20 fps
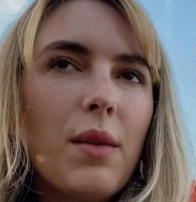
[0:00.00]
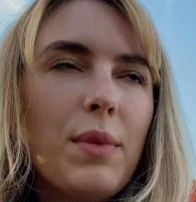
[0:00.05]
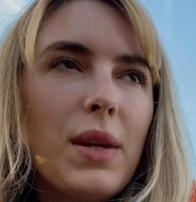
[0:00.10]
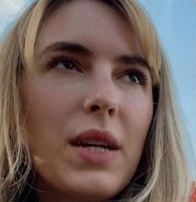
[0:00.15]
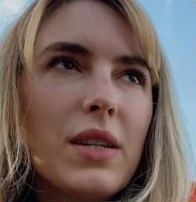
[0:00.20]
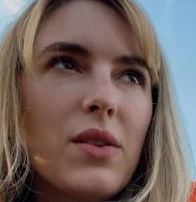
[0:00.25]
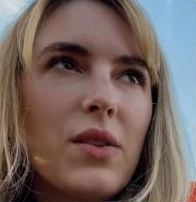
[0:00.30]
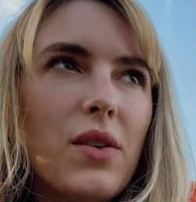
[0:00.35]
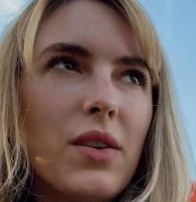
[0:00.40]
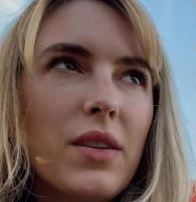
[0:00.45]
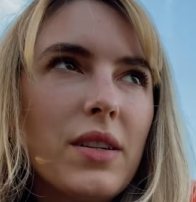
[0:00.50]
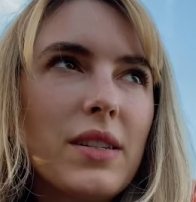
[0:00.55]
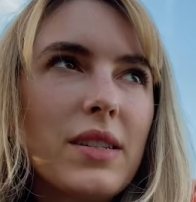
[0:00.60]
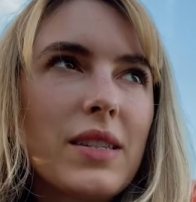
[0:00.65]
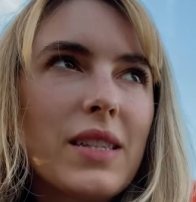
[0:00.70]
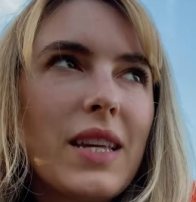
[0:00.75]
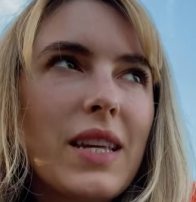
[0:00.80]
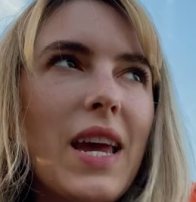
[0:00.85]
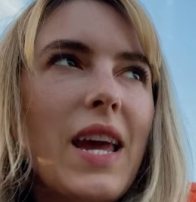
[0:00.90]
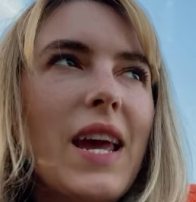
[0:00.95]
because
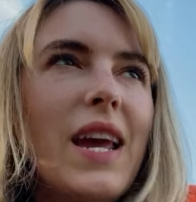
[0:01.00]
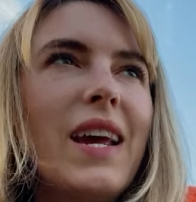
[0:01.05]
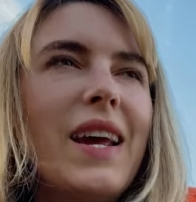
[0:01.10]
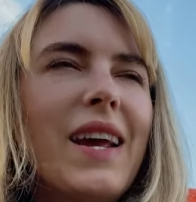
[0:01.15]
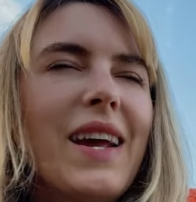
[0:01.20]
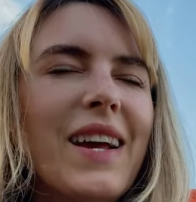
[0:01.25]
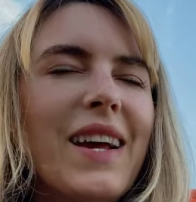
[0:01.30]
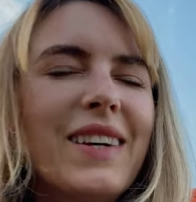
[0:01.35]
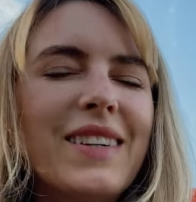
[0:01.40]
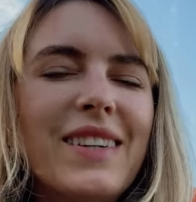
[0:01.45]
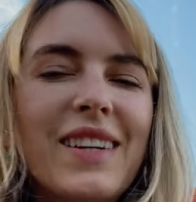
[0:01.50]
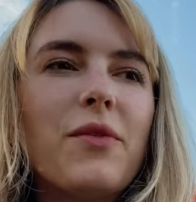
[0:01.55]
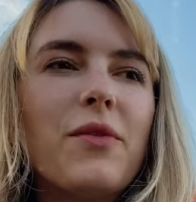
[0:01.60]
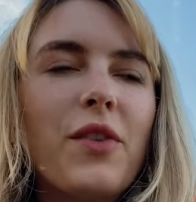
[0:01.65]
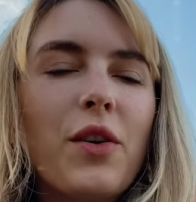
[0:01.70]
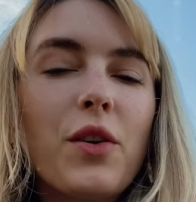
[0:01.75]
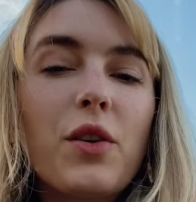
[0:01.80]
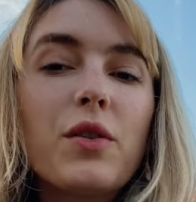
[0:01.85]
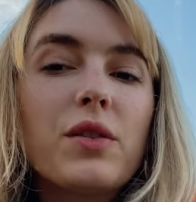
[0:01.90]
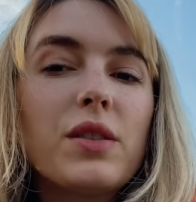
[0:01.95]
honestly
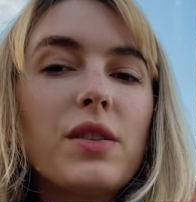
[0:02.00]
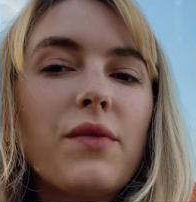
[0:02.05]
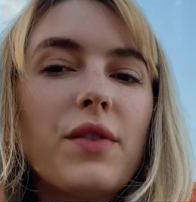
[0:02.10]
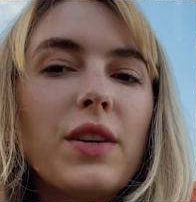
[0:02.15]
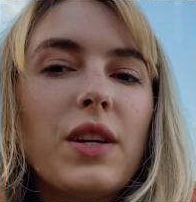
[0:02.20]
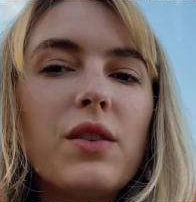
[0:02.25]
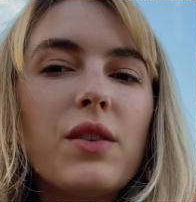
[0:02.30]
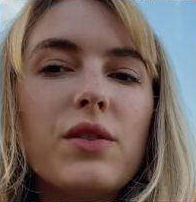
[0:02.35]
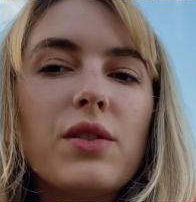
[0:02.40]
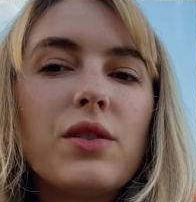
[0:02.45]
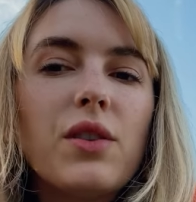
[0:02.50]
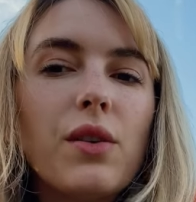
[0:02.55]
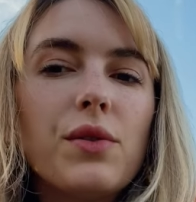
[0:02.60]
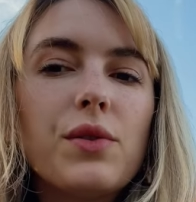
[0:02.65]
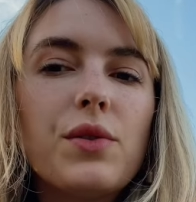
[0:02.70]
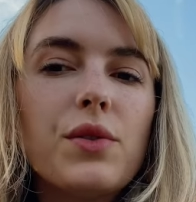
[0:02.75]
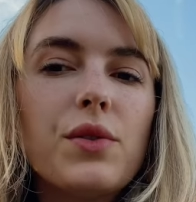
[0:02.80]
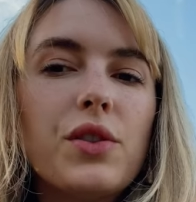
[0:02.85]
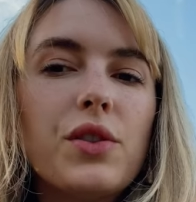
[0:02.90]
photos and videos don't do it